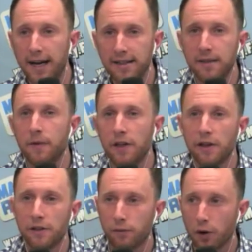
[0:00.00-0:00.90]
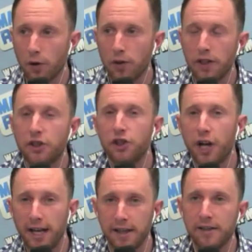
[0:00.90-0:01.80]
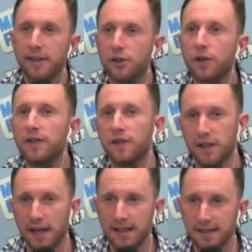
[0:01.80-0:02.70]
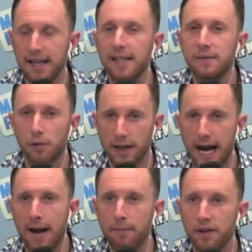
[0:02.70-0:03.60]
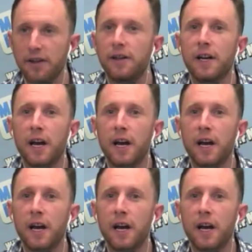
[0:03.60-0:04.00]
activity on the road in China that there is in the United States per capita,